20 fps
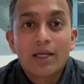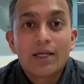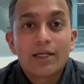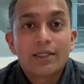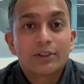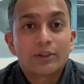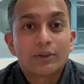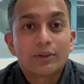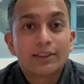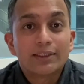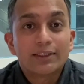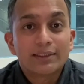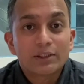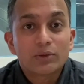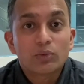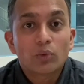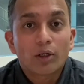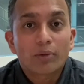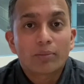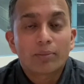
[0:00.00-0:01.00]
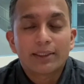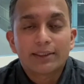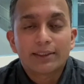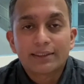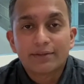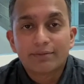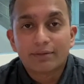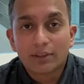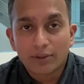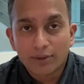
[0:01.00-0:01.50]
So this is what my
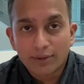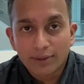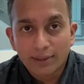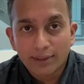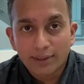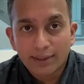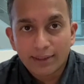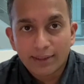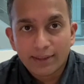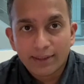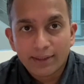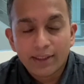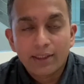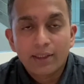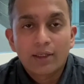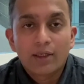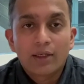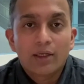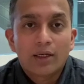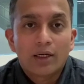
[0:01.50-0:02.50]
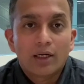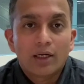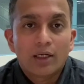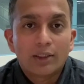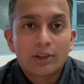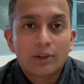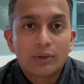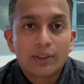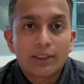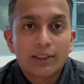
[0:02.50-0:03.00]
CV looked like.
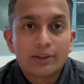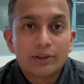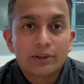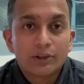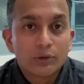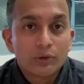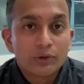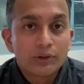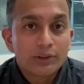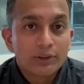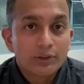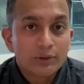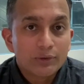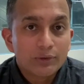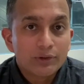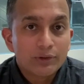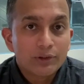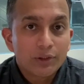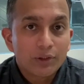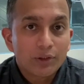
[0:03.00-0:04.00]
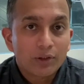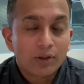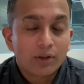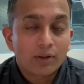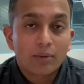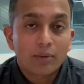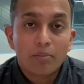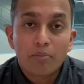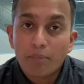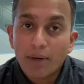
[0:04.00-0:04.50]
You can choose to use your
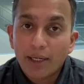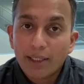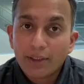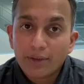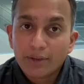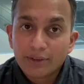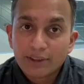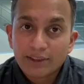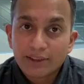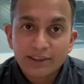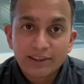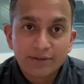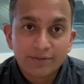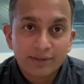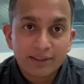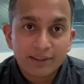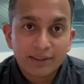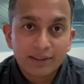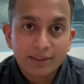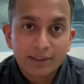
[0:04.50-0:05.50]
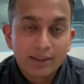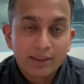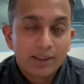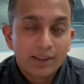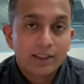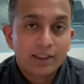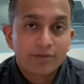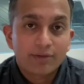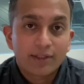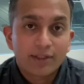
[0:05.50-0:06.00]
mentor CV
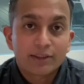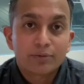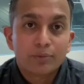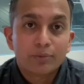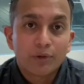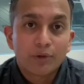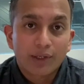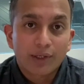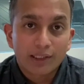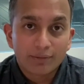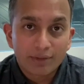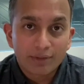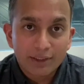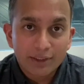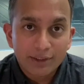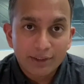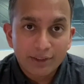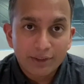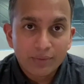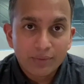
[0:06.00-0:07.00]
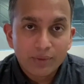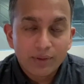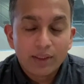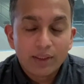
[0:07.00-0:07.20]
if that's more relevant to you.